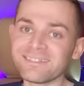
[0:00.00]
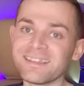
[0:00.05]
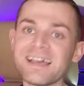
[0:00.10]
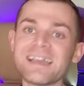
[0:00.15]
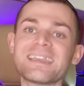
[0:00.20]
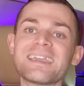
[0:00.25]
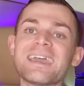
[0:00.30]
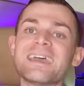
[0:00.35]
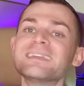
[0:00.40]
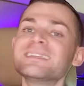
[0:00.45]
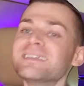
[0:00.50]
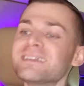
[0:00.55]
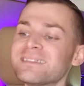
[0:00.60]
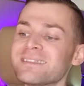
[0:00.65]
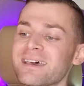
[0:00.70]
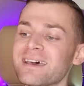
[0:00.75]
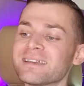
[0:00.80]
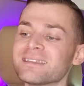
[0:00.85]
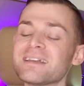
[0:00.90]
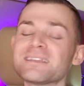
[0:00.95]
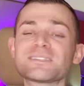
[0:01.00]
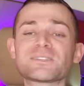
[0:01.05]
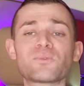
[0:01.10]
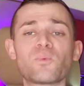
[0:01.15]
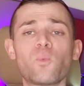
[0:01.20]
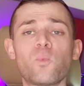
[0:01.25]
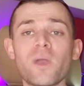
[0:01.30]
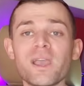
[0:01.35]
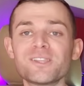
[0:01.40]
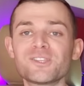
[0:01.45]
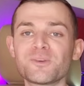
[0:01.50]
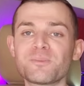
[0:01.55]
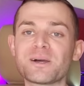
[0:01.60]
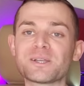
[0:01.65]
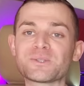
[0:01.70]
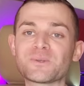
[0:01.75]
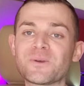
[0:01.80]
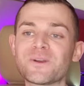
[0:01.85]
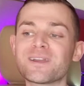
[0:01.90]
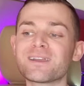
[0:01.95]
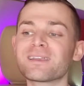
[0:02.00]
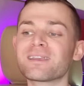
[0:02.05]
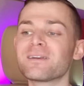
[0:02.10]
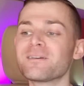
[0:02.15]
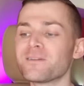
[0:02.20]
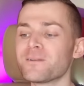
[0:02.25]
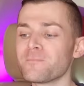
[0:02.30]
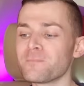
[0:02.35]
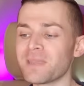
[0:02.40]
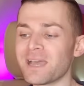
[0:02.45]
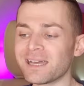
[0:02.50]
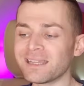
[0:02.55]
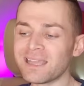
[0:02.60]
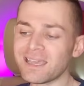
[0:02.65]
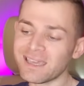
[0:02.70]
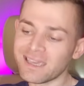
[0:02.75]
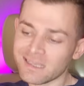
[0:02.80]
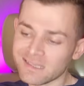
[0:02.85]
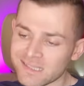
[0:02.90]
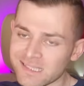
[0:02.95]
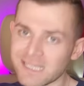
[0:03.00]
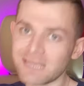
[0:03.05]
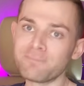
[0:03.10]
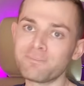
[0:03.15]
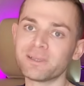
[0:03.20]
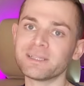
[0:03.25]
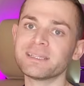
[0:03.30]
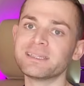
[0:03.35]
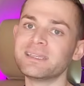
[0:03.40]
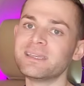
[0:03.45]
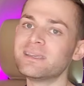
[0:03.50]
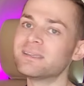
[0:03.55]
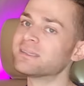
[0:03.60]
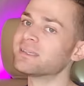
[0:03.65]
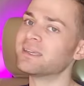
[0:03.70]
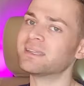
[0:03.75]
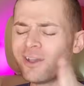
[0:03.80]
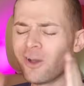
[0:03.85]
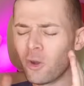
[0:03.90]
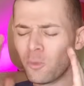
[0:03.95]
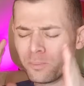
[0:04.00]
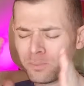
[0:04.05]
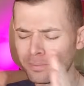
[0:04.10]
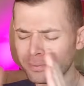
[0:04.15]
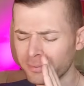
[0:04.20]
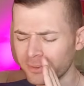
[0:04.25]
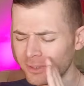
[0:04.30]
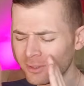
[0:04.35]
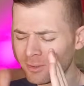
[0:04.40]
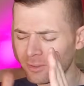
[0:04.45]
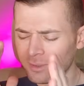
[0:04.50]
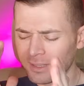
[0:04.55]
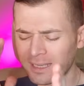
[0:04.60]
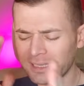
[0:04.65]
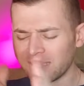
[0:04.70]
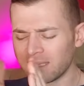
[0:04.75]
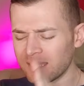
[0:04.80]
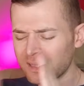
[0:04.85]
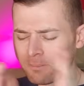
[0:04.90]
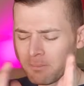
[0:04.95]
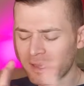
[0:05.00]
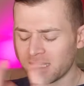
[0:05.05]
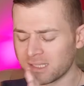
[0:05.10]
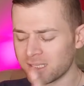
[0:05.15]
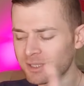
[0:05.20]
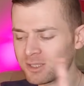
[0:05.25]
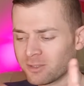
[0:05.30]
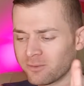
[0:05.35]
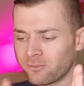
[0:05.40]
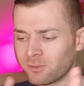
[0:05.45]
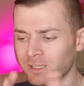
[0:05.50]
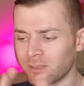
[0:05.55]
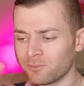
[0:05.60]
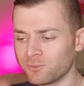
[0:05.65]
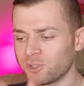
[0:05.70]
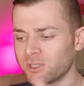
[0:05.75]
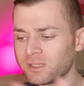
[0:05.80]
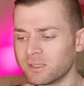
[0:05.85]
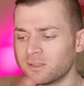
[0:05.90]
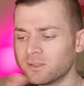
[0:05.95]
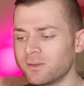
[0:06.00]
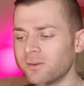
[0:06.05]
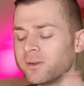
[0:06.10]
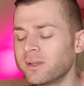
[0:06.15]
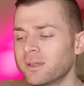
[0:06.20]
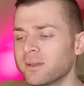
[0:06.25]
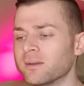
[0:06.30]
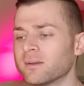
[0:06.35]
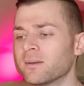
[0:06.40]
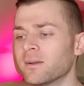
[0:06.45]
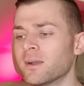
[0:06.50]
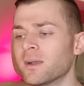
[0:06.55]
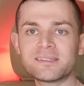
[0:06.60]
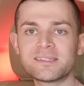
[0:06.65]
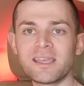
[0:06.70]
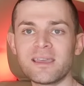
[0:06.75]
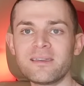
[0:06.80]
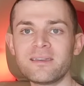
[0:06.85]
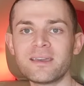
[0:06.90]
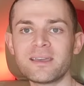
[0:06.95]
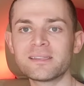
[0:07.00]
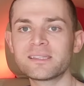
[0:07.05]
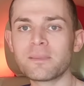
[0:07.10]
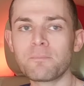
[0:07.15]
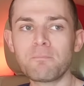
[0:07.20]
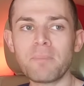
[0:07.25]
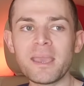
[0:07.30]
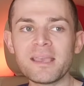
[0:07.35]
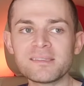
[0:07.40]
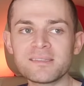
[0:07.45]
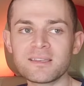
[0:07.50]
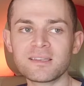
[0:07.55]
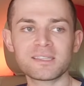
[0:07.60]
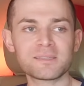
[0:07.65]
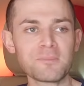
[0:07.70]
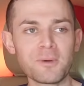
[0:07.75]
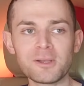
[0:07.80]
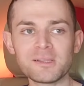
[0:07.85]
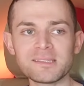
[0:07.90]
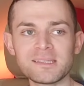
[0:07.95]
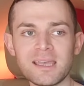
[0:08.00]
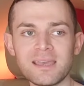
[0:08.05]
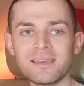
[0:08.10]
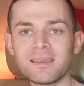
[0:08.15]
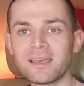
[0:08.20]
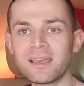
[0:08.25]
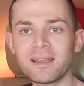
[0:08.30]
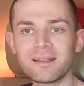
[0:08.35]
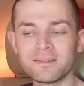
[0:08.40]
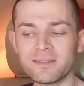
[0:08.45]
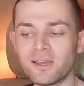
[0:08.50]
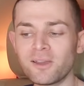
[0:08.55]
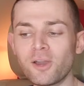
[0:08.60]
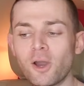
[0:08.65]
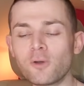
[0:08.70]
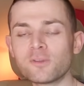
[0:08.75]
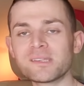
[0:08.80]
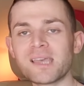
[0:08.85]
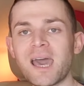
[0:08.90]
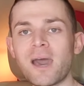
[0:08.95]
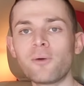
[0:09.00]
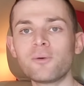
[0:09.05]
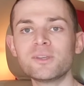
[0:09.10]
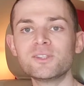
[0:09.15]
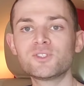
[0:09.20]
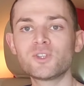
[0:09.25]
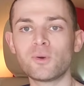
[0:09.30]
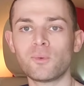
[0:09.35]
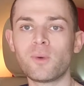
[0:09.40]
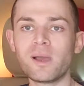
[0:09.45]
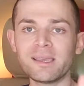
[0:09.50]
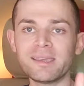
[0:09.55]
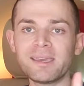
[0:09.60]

I don't like any of that. That's way too much work. I like it simple and easy, and I hope you're getting the message of what I'm trying to do here. The sink, it's a basic small sink that goes out into